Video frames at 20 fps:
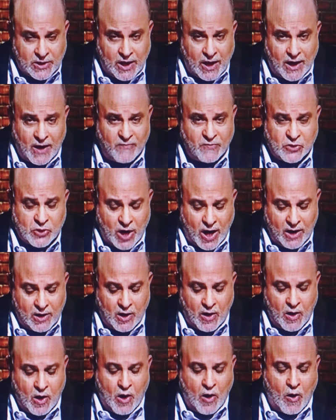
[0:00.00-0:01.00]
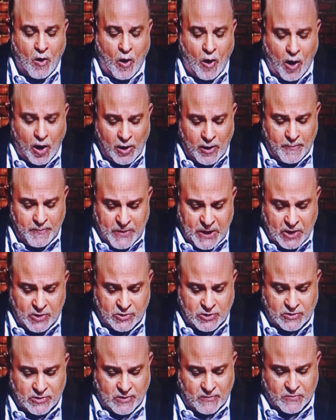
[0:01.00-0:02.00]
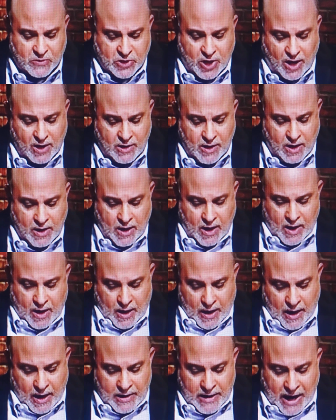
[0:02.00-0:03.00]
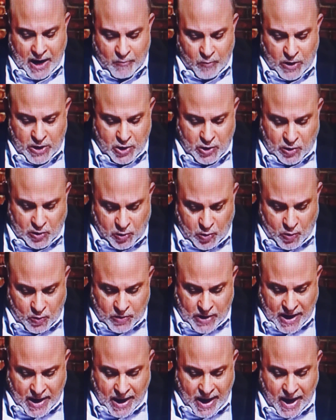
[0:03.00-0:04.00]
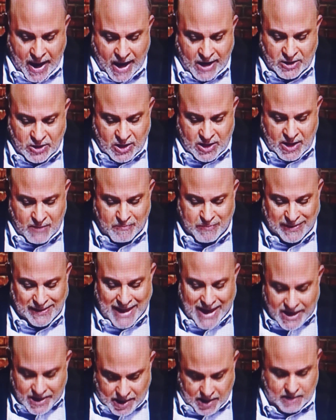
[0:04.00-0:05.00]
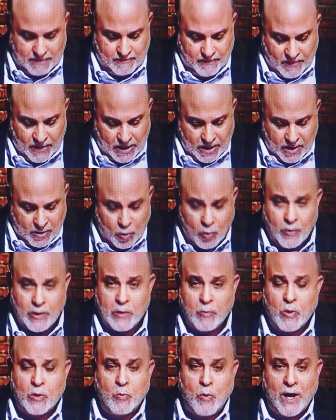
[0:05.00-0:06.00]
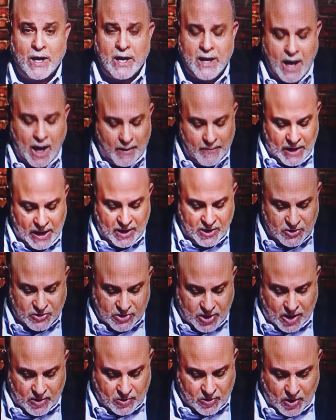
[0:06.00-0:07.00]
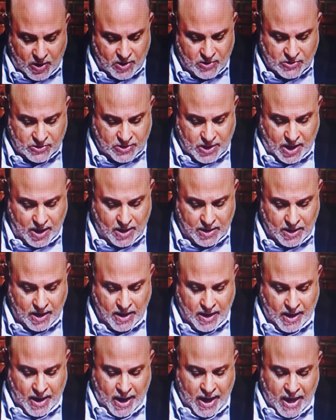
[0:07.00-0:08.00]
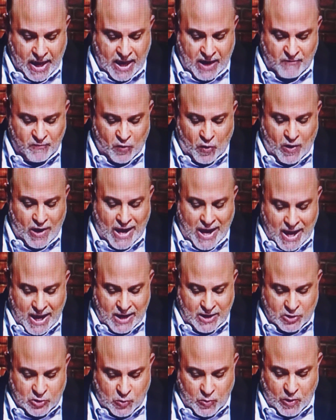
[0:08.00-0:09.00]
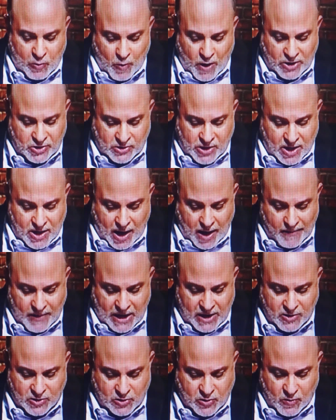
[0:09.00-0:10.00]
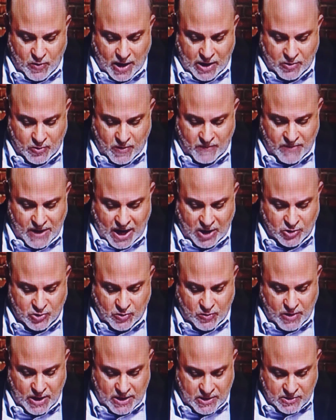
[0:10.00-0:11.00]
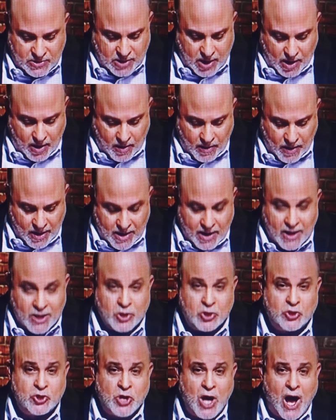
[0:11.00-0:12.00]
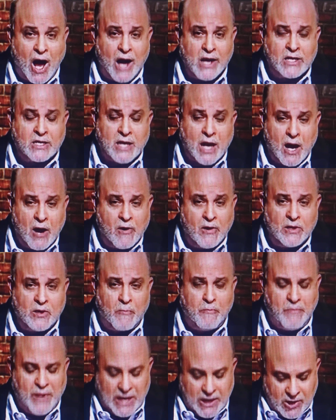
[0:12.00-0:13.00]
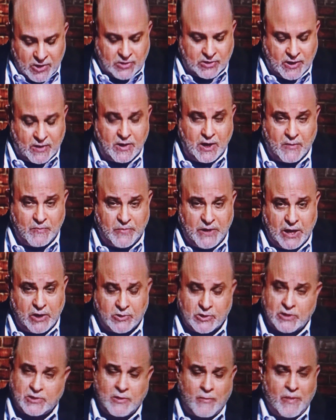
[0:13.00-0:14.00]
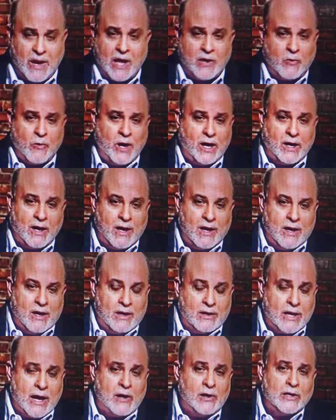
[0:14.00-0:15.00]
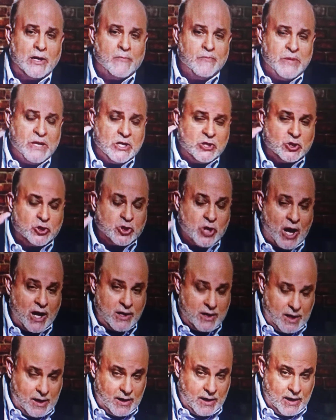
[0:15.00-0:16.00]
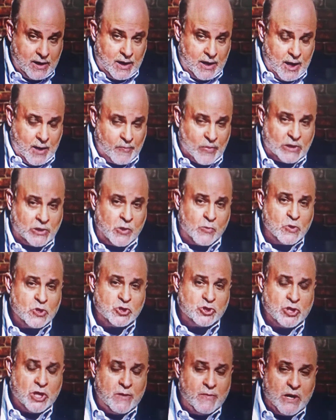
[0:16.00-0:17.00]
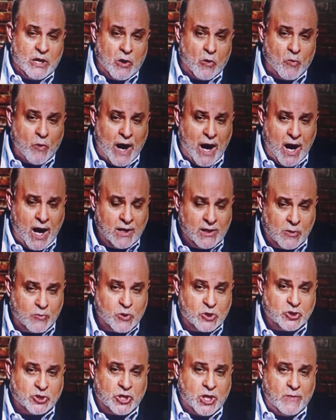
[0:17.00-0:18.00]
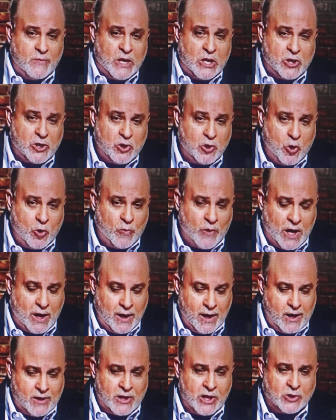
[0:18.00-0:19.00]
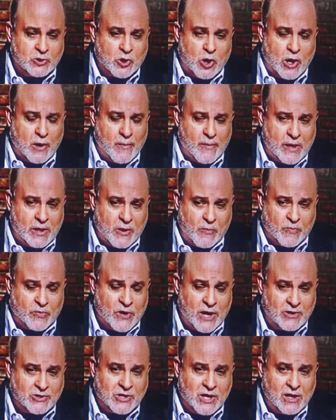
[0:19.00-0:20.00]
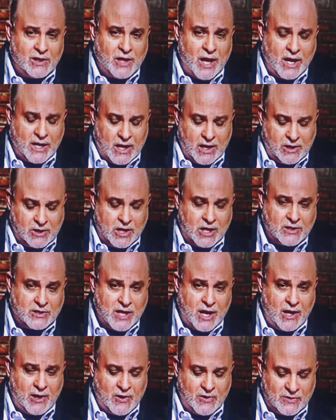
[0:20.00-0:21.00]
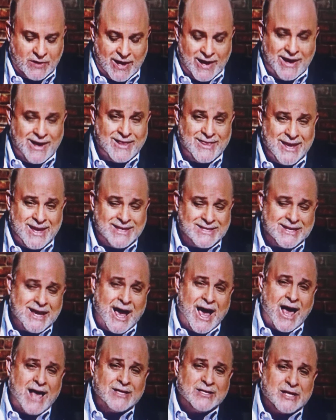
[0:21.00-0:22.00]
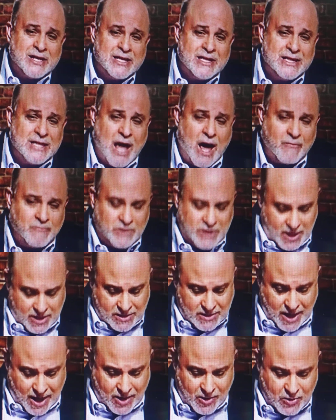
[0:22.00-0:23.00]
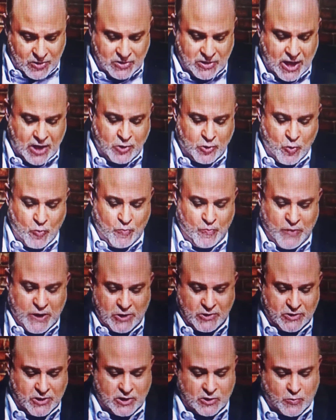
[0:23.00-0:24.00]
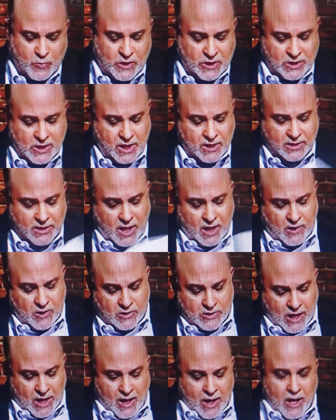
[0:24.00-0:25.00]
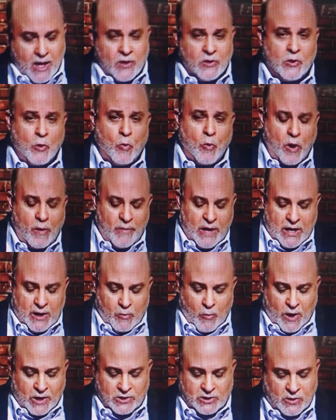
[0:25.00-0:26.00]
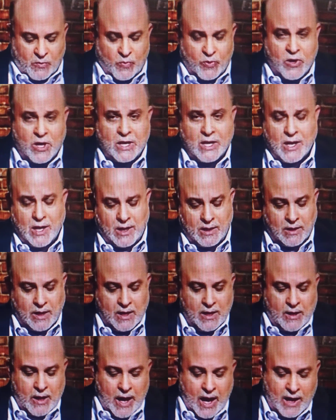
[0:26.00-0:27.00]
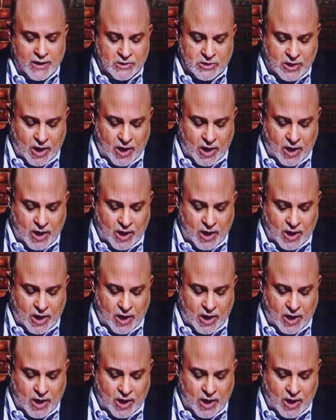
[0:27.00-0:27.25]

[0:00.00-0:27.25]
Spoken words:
of China. All appeasers of China. And that would include Antony Blinken, who he would want to nominate as Secretary of State. Avril Haines, who he wants to nominate as Director of National Intel. John Kerry, the biggest of the appeasers. And by the way, not only appease China, but the regime in Iran, the regime in Cuba. They talk about the president liking dictators. These guys love dictators. They do business with dictators. The woman he wants to bring in as